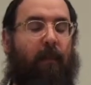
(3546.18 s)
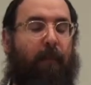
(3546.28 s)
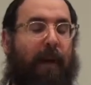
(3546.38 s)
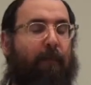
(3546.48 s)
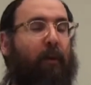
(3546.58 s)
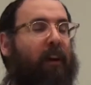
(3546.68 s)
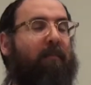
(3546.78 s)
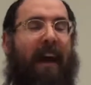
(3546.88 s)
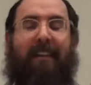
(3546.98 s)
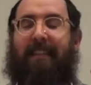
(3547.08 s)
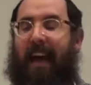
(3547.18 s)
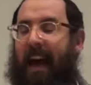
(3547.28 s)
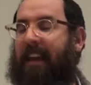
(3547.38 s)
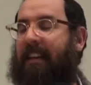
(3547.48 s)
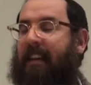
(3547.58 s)
The people who are commanded to
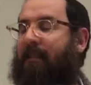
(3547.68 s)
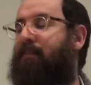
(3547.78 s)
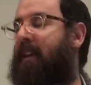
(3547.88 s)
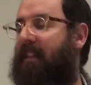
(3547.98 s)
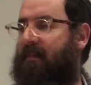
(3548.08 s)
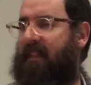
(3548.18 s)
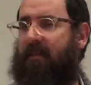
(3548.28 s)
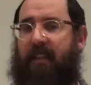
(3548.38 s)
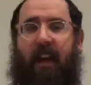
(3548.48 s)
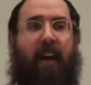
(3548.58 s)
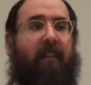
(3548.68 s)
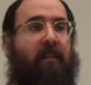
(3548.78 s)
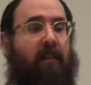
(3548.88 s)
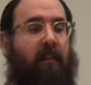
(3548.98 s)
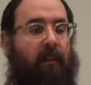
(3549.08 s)
hate never bring themselves to hate.